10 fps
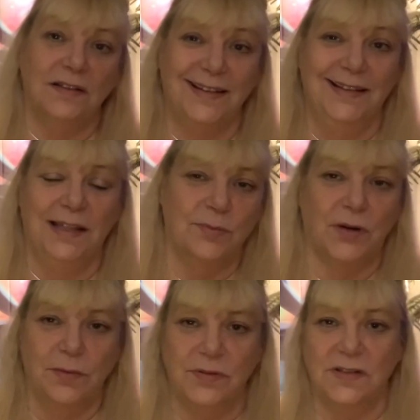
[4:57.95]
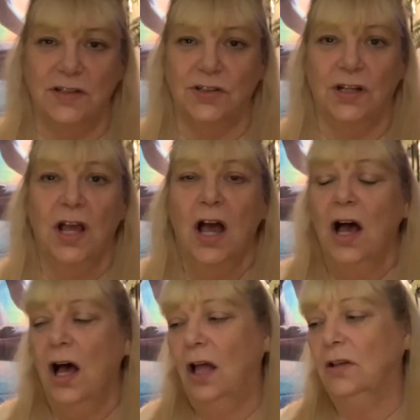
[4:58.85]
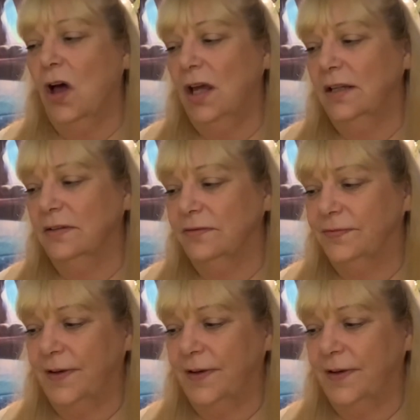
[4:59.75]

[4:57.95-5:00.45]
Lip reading: in the upright position a lot of